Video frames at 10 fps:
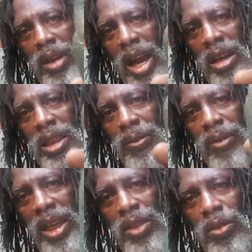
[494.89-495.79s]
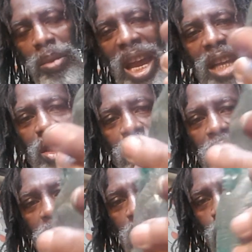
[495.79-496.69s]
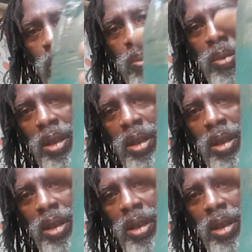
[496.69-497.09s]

artifacts from ancient Egypt.